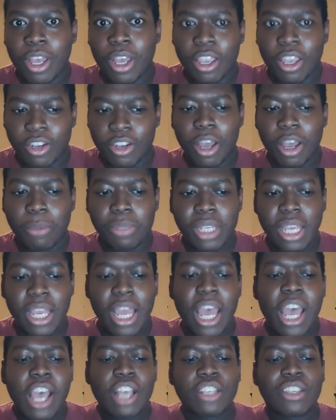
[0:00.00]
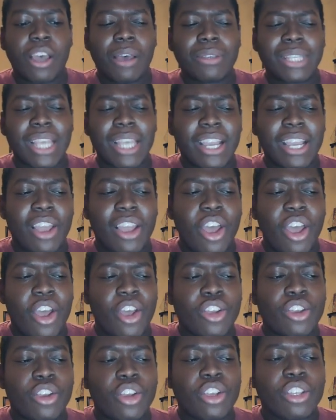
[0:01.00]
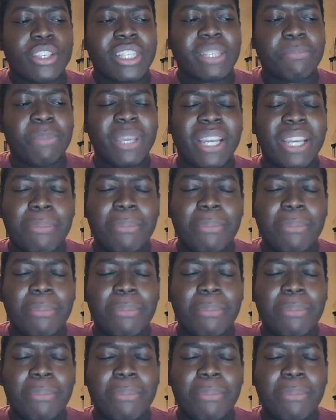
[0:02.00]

You know what I'm saying? So I was like, something